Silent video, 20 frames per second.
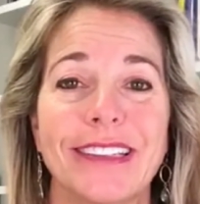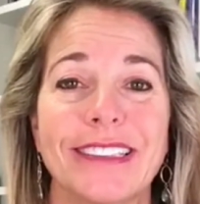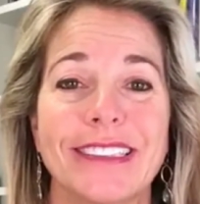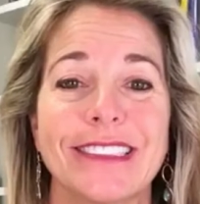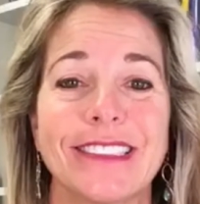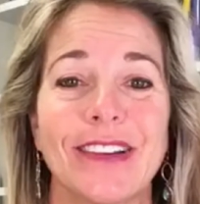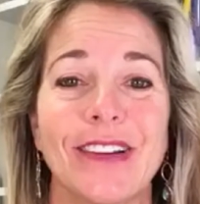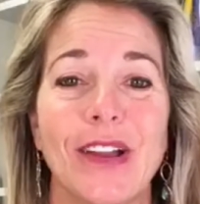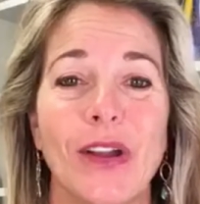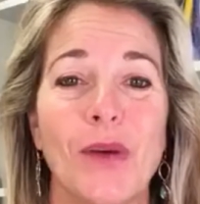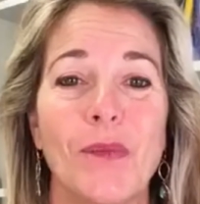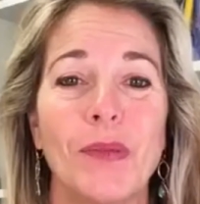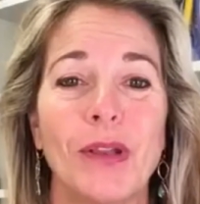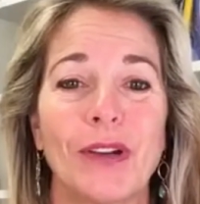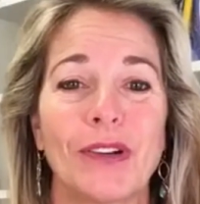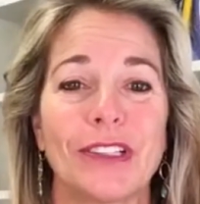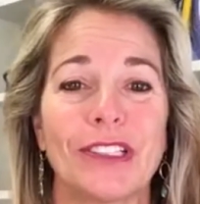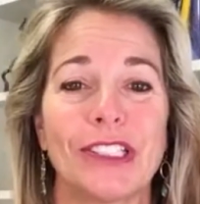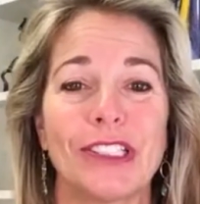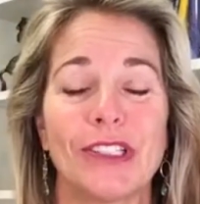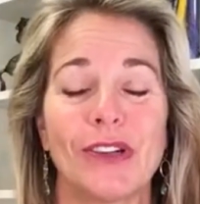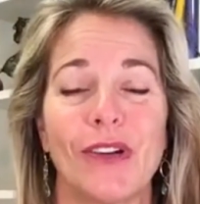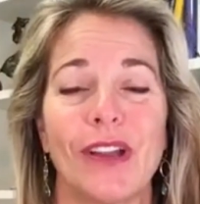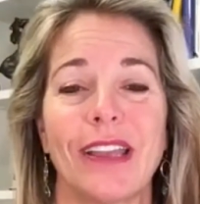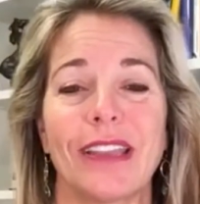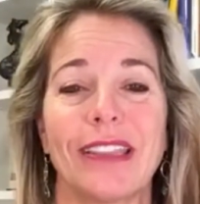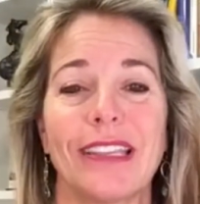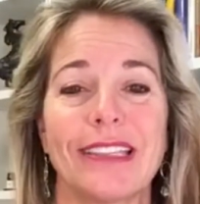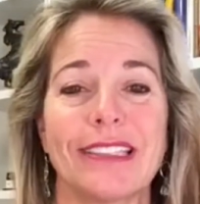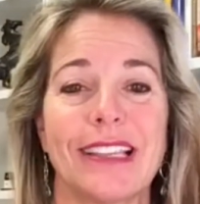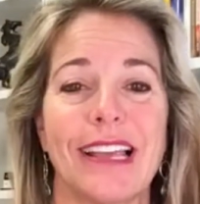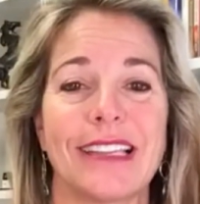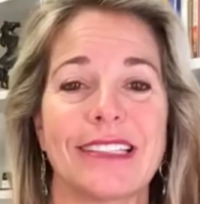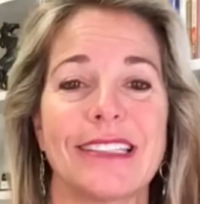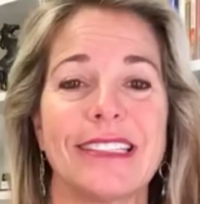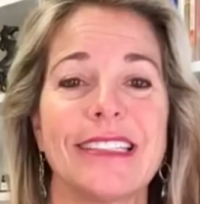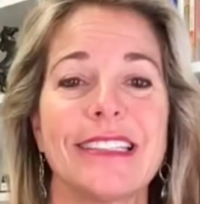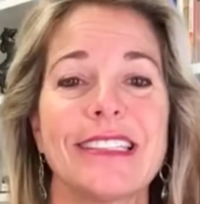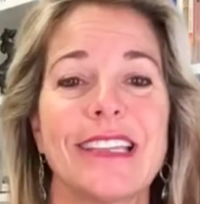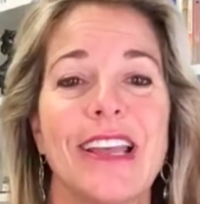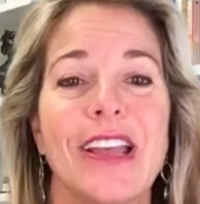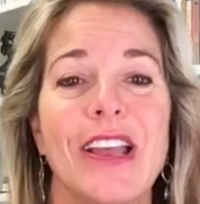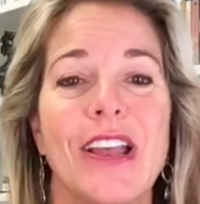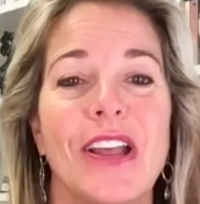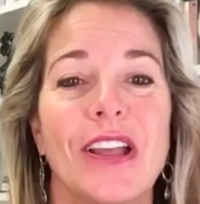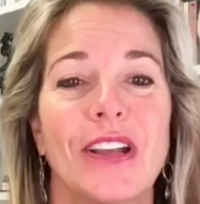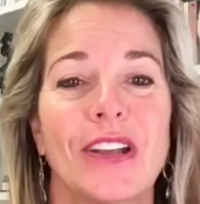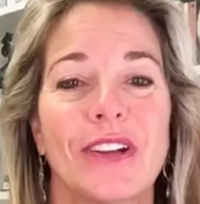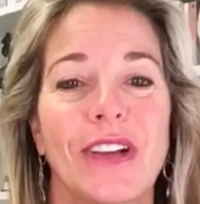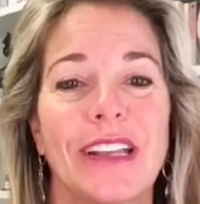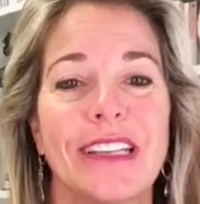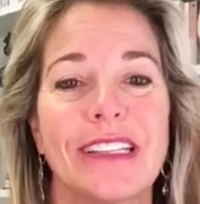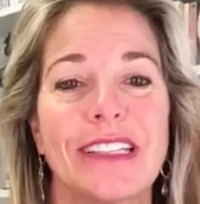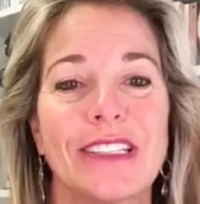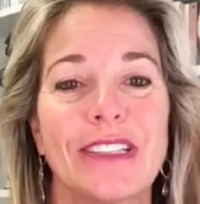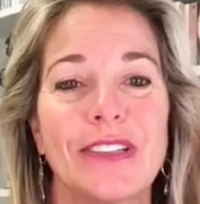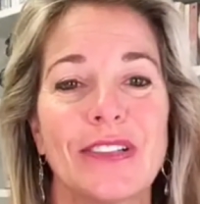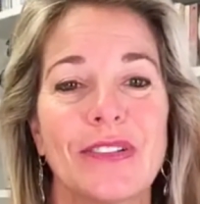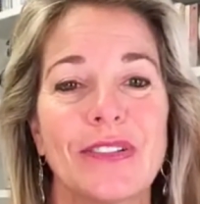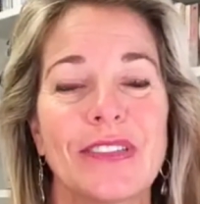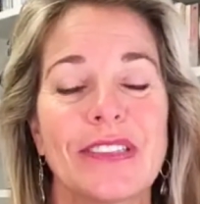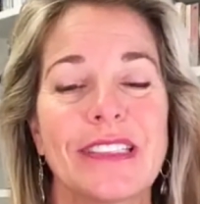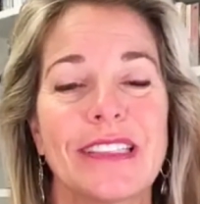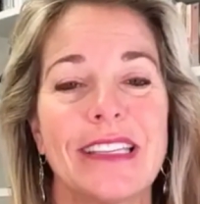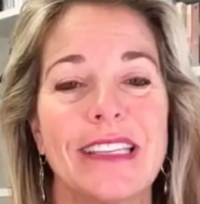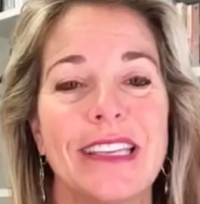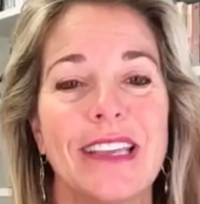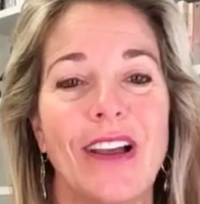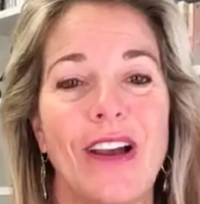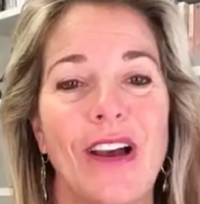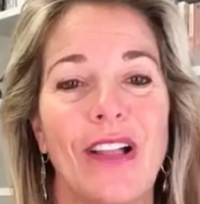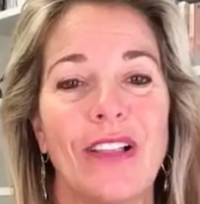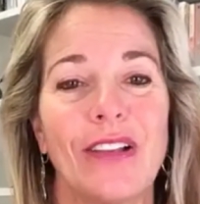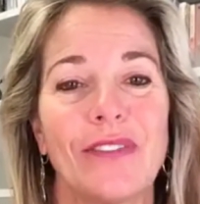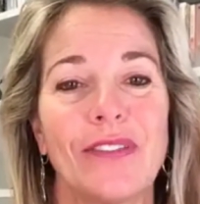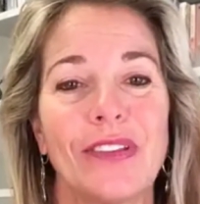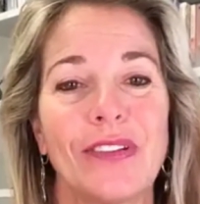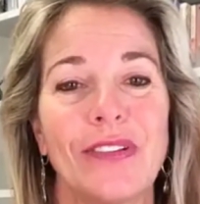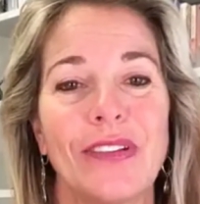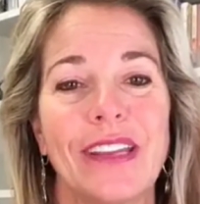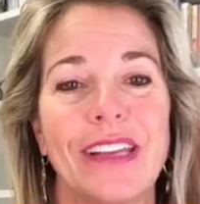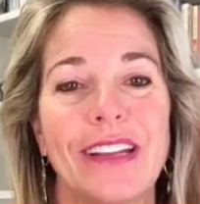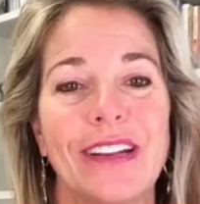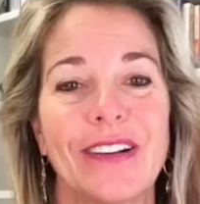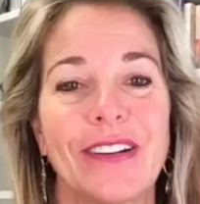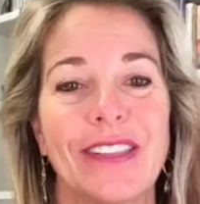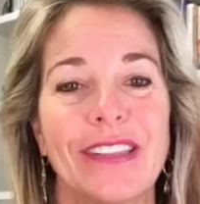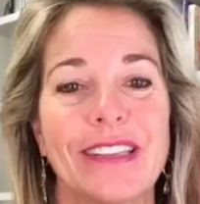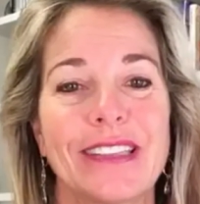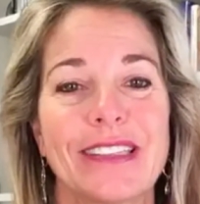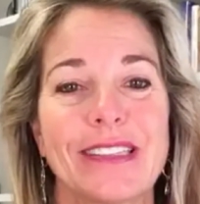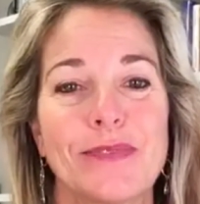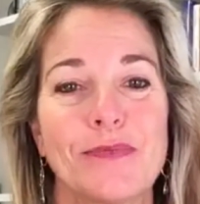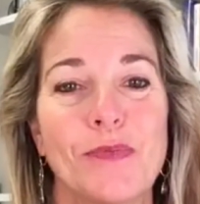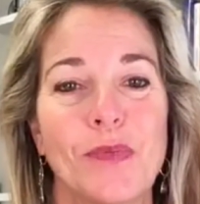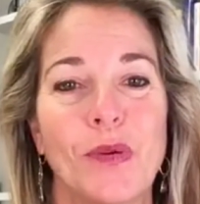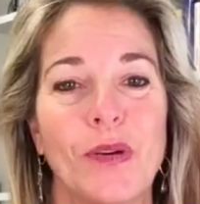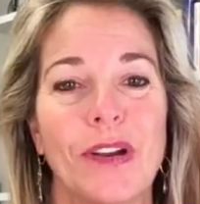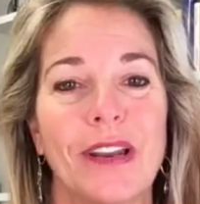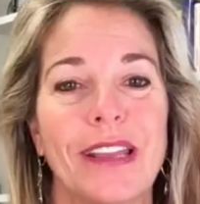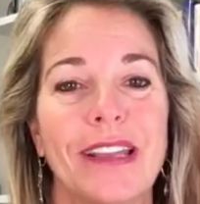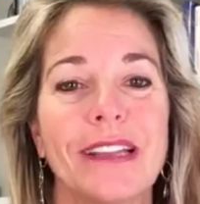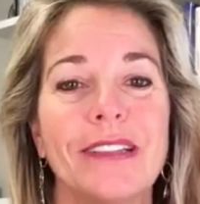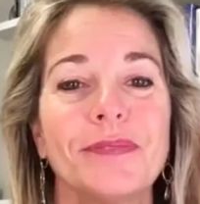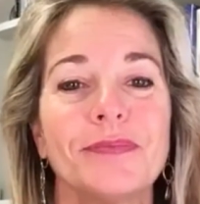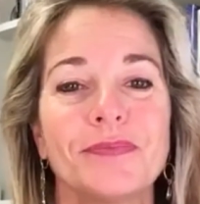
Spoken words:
So I hope you're enjoying these lessons. Great to see all of you here this morning